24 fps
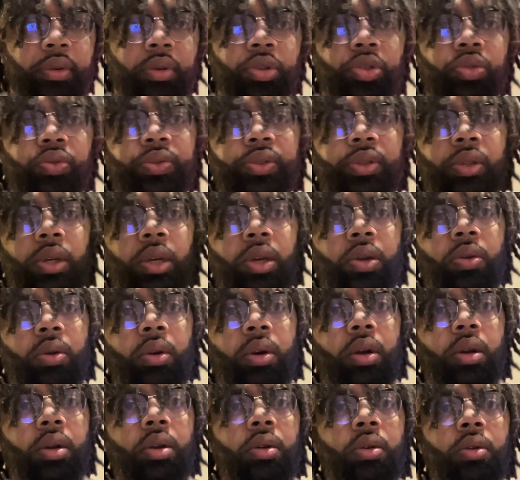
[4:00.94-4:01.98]
used the
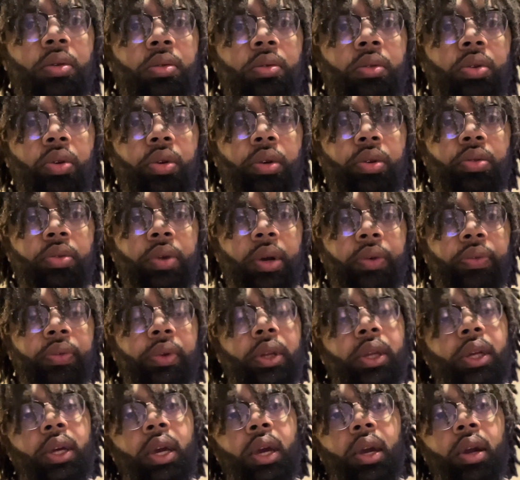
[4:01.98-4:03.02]
QR code, nor do I
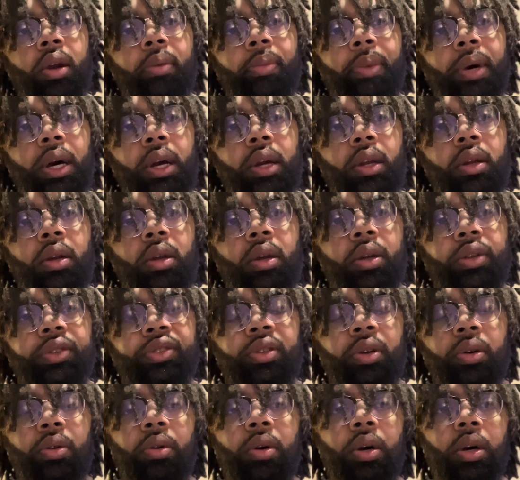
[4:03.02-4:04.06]
really care about it.
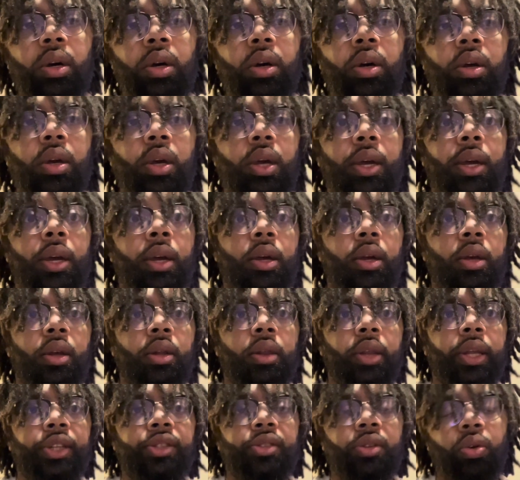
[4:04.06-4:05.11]
So
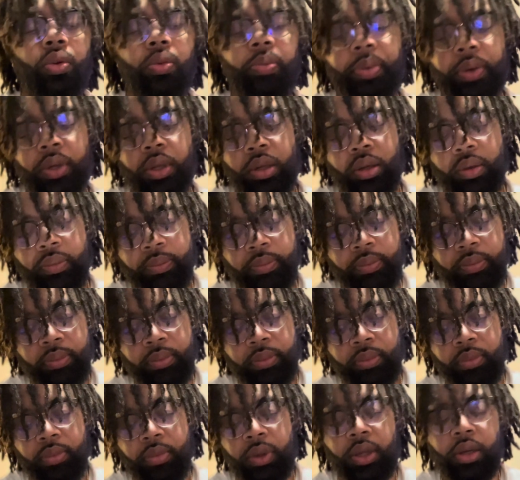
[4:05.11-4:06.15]
let's open it.
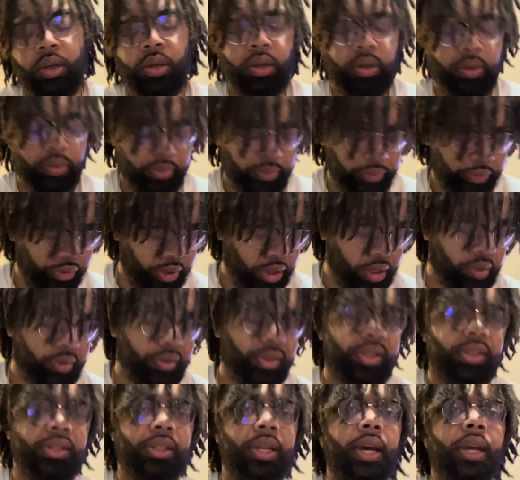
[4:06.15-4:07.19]
The
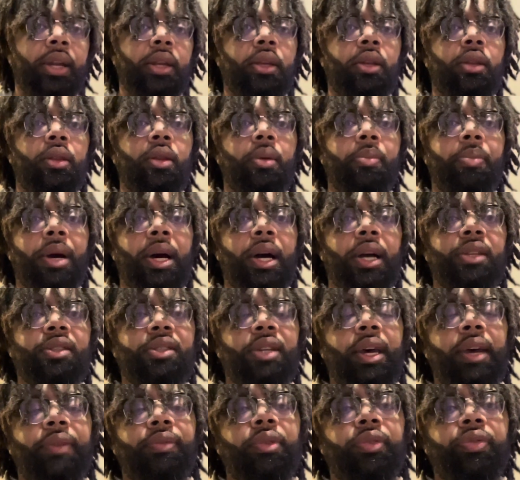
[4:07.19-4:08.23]
fragrance is not in the box.
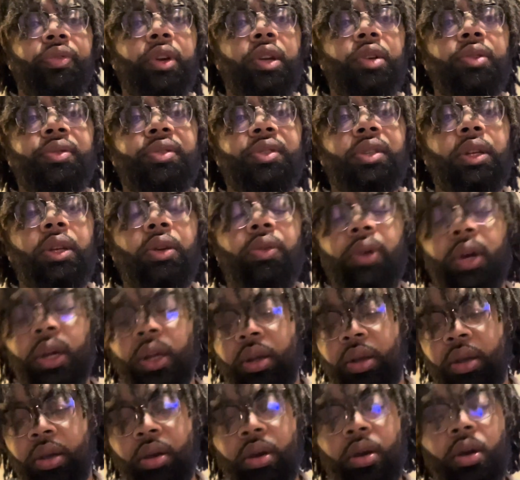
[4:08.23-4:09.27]
I have the fragrance sitting right
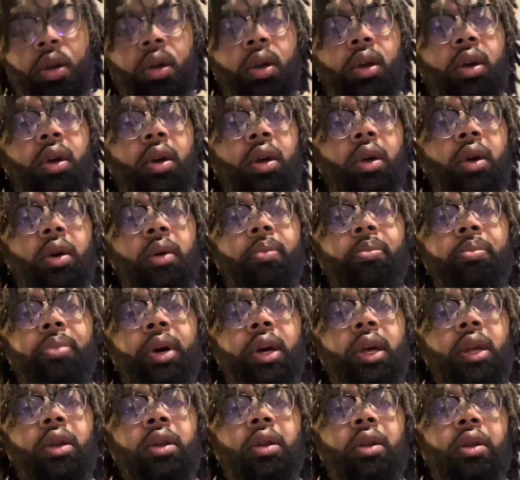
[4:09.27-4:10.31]
here.
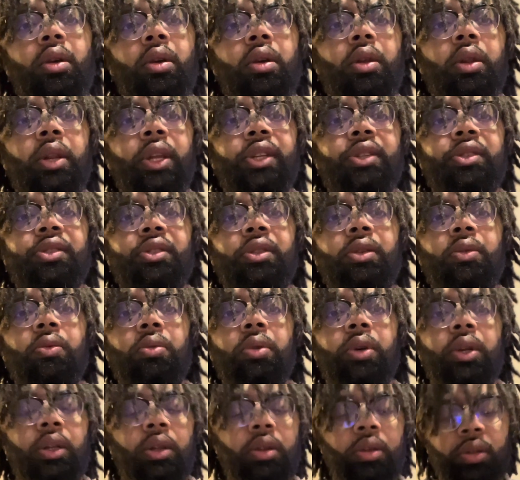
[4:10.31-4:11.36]
But let's see
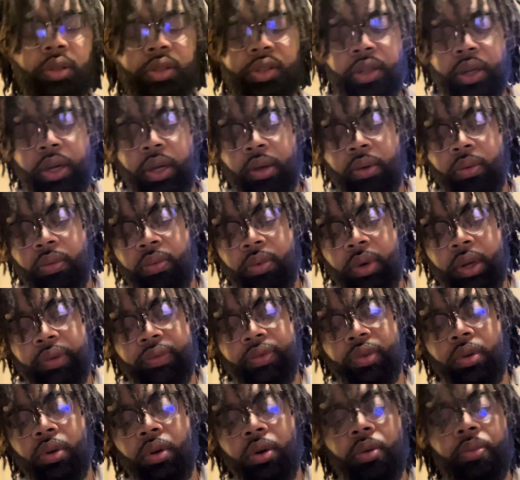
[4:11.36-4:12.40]
what it looks like whenever
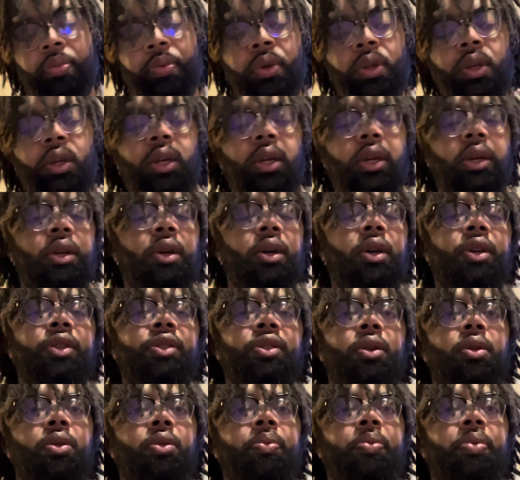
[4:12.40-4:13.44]
you open it. It does
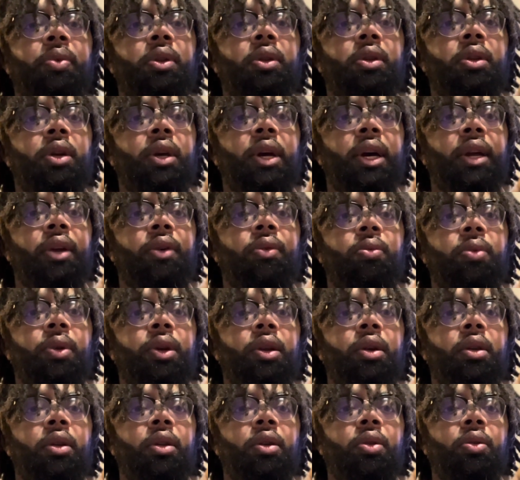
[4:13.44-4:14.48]
open kind of
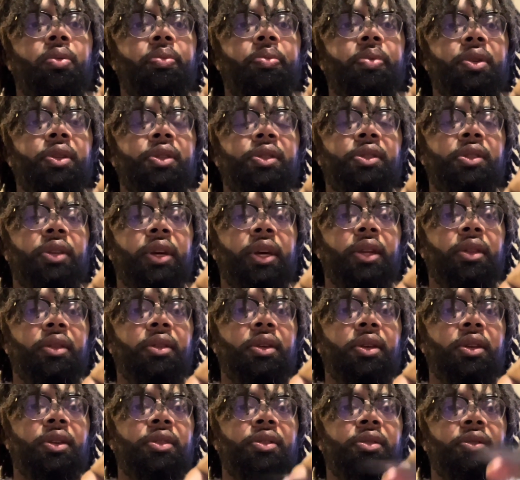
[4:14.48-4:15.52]
weird. It opens like
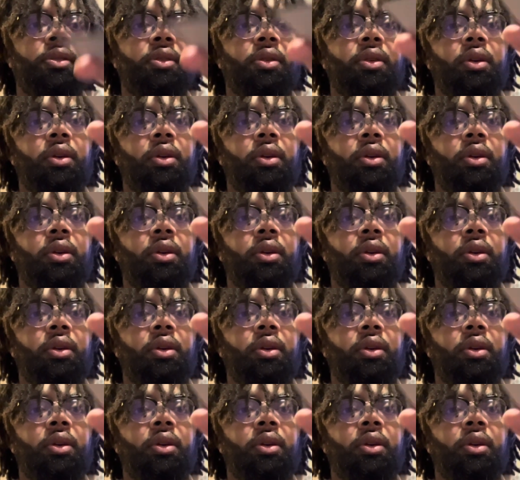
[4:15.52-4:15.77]
this.